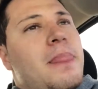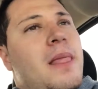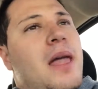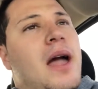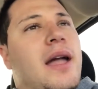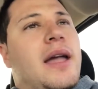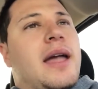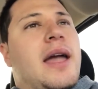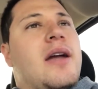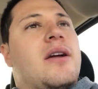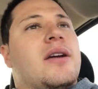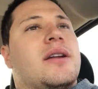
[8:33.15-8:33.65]

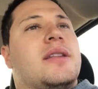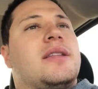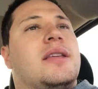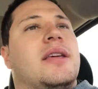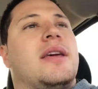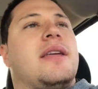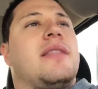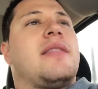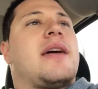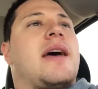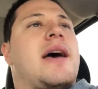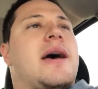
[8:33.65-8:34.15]
I
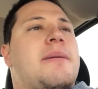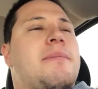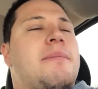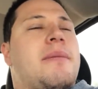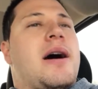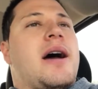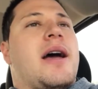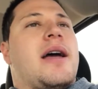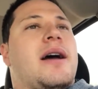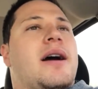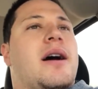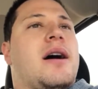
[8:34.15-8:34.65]
guarantee that
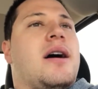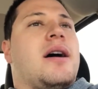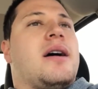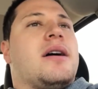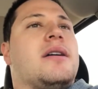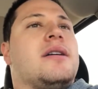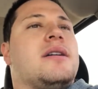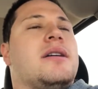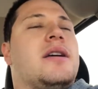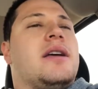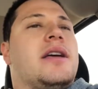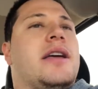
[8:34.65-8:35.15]
my
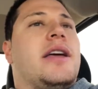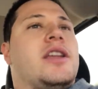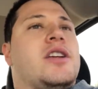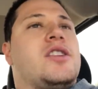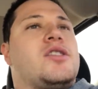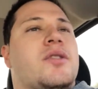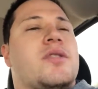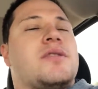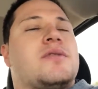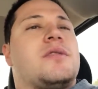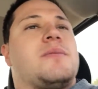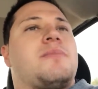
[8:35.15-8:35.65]

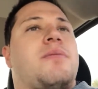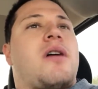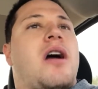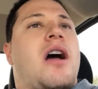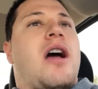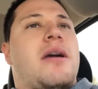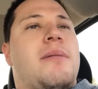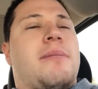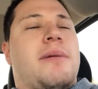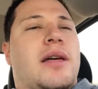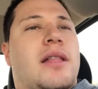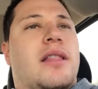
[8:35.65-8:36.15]
insurance would
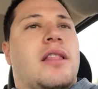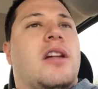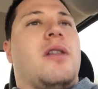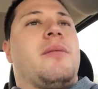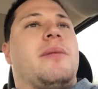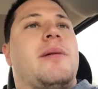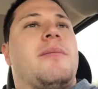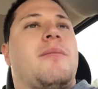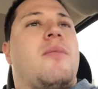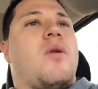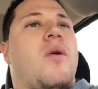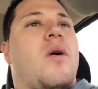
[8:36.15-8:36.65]
probably be a little
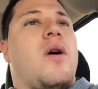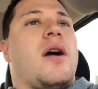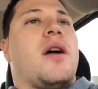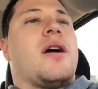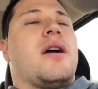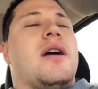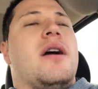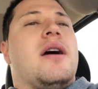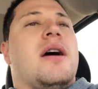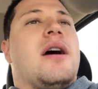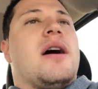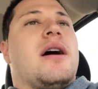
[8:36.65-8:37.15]
bit more.
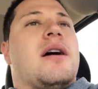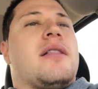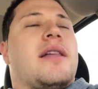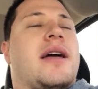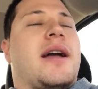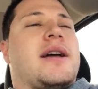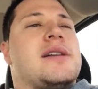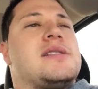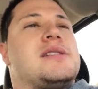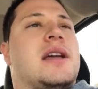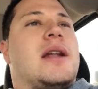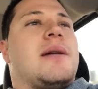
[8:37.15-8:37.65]

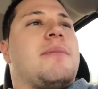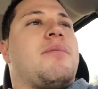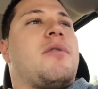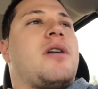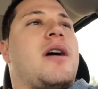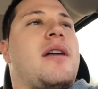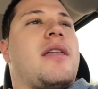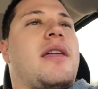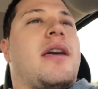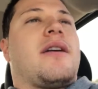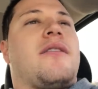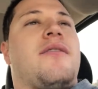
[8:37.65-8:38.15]
Like I said, I'm
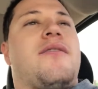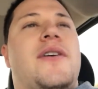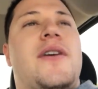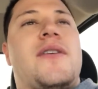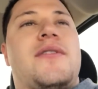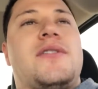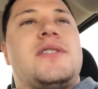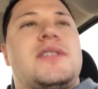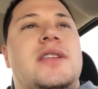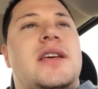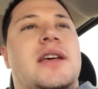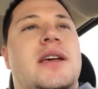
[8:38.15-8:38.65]
probably like
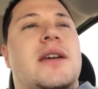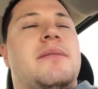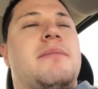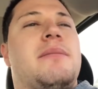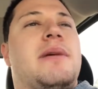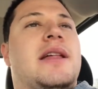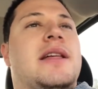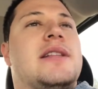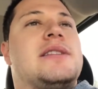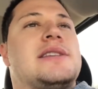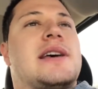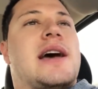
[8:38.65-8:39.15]
15
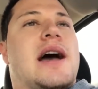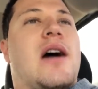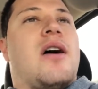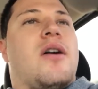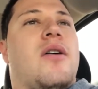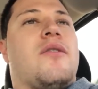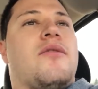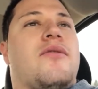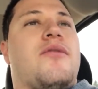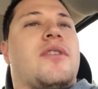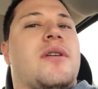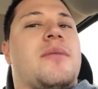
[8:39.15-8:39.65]
minutes
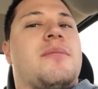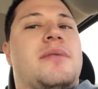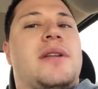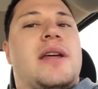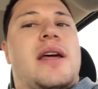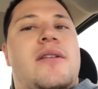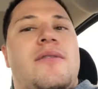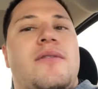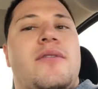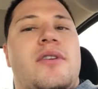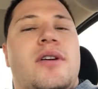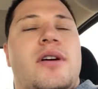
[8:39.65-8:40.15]
out from
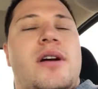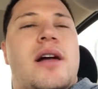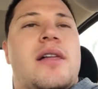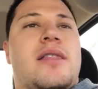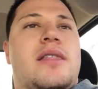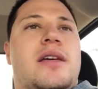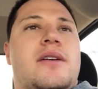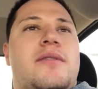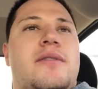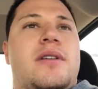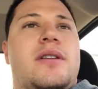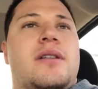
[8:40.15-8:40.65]
Denver. I
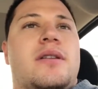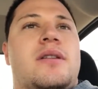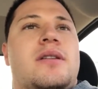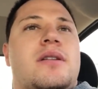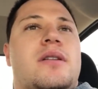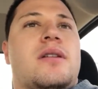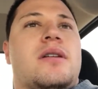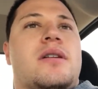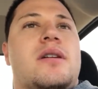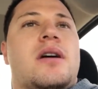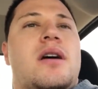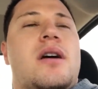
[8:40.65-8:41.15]
live in
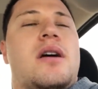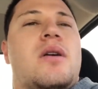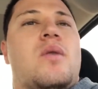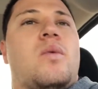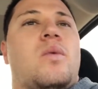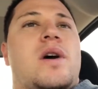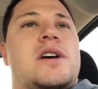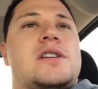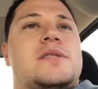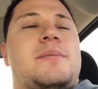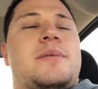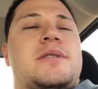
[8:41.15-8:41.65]

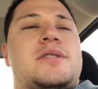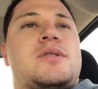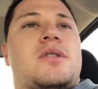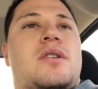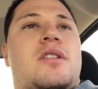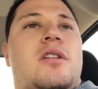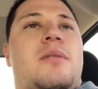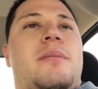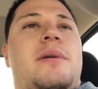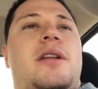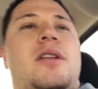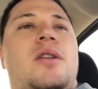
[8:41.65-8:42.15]
Westminster, a
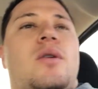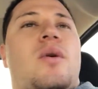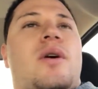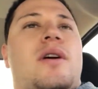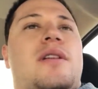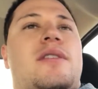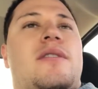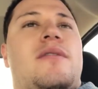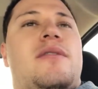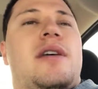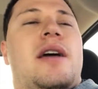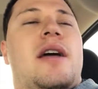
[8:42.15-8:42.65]
little bit
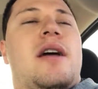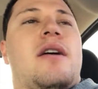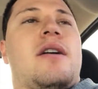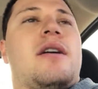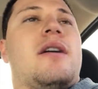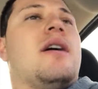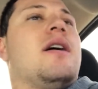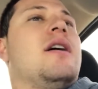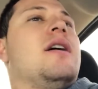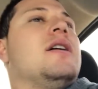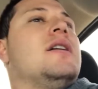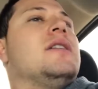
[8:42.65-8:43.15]
north of there.
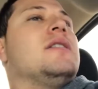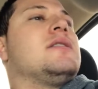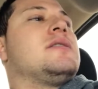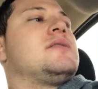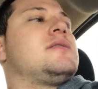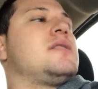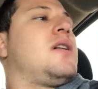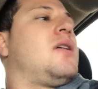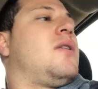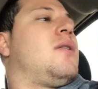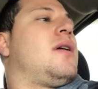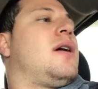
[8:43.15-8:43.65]

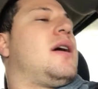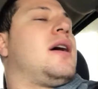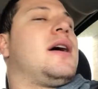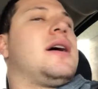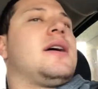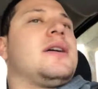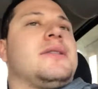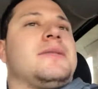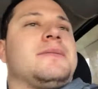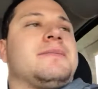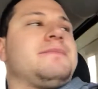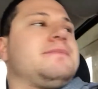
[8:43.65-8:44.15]

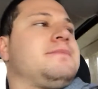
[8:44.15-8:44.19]
So